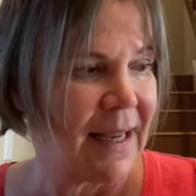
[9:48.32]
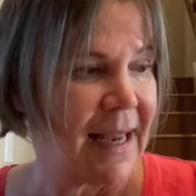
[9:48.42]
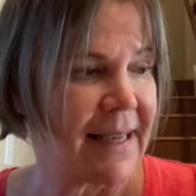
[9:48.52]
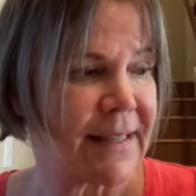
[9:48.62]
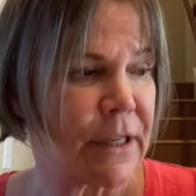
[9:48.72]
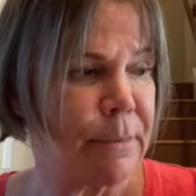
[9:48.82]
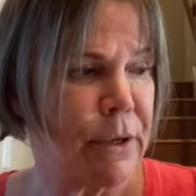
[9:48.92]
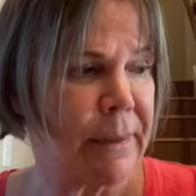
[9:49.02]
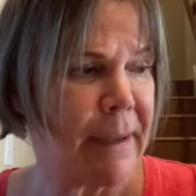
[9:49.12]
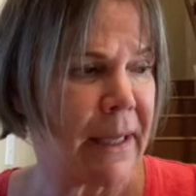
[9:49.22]

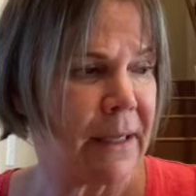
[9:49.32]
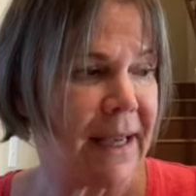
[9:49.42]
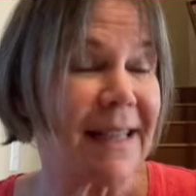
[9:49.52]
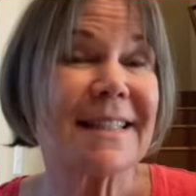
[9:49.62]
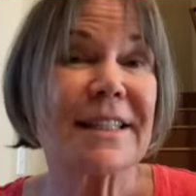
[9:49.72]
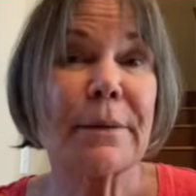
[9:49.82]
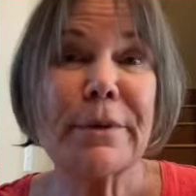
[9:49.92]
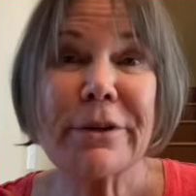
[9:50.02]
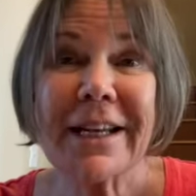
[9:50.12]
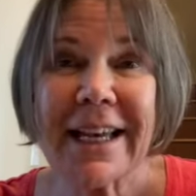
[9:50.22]

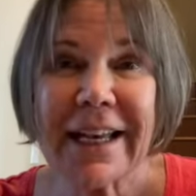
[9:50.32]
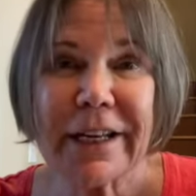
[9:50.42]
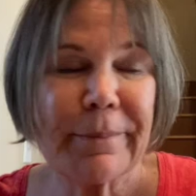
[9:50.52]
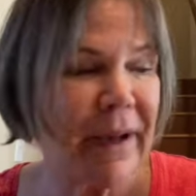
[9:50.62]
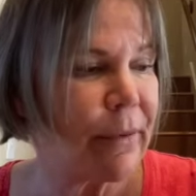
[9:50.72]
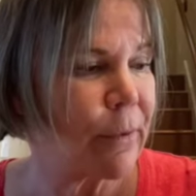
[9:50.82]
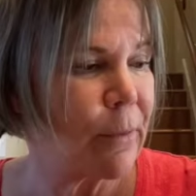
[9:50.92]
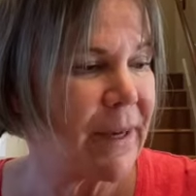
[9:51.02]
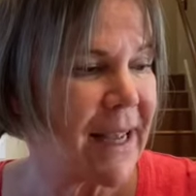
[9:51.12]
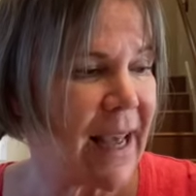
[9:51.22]
Excommunicated by the
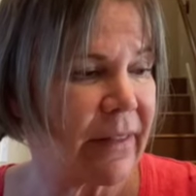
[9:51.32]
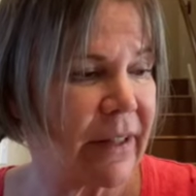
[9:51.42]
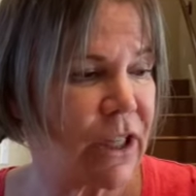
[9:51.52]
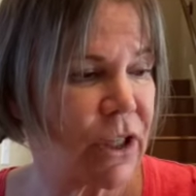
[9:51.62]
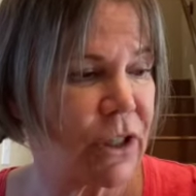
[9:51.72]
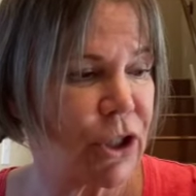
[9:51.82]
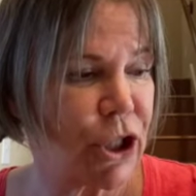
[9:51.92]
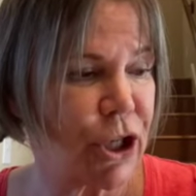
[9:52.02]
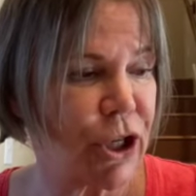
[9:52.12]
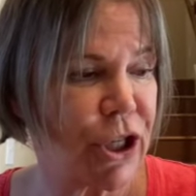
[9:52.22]
Roman Catholic
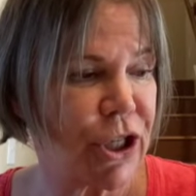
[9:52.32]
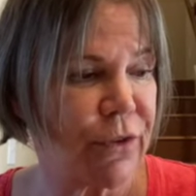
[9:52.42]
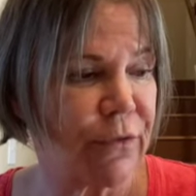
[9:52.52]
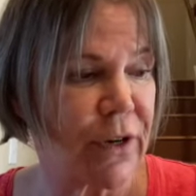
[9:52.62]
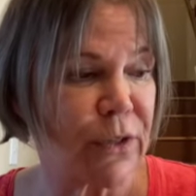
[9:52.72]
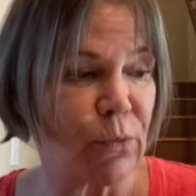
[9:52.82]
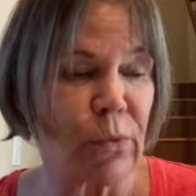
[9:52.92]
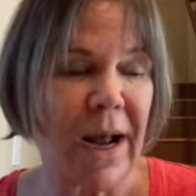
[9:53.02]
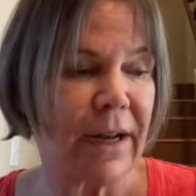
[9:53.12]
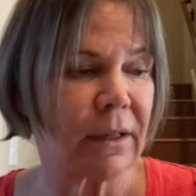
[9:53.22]
Church for his
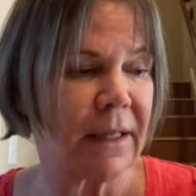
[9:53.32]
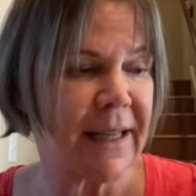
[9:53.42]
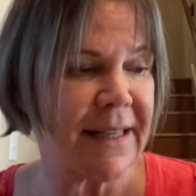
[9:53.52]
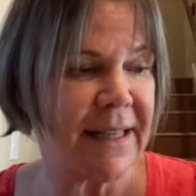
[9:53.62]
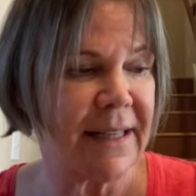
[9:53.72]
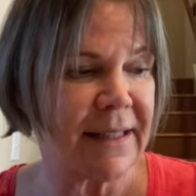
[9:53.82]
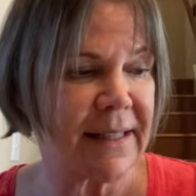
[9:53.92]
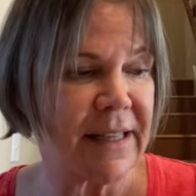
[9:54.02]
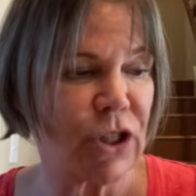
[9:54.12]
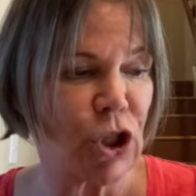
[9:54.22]
radical ideas,
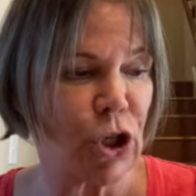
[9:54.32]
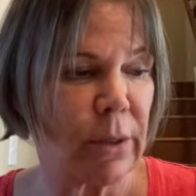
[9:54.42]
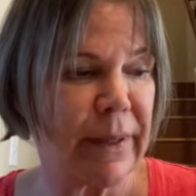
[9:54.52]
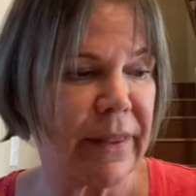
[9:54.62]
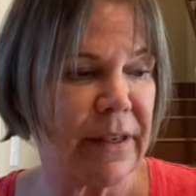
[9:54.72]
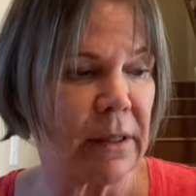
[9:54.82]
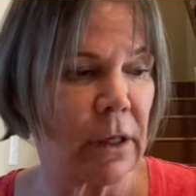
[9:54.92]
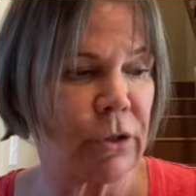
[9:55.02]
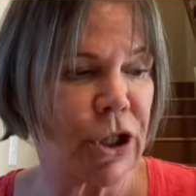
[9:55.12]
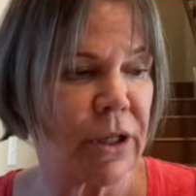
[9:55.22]
this German
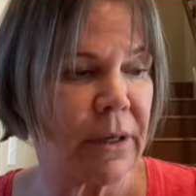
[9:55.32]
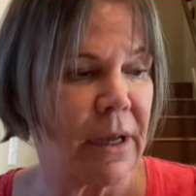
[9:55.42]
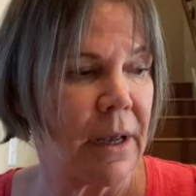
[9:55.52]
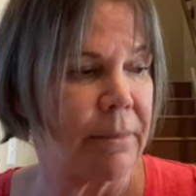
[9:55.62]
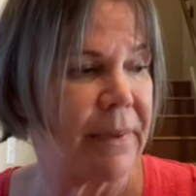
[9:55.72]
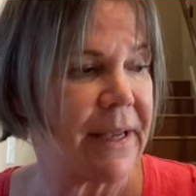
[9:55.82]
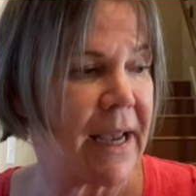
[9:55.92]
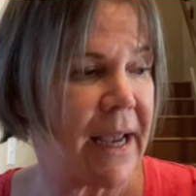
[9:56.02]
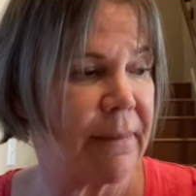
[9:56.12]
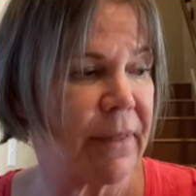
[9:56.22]
theologian
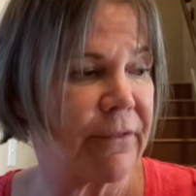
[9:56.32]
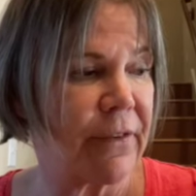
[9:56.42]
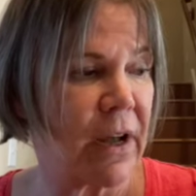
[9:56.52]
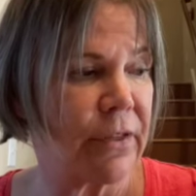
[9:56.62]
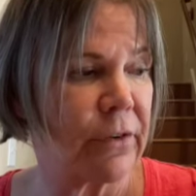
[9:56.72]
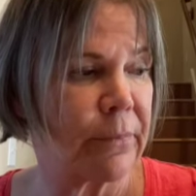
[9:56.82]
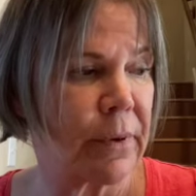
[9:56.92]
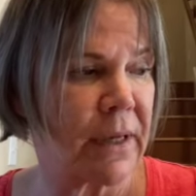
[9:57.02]
became the father of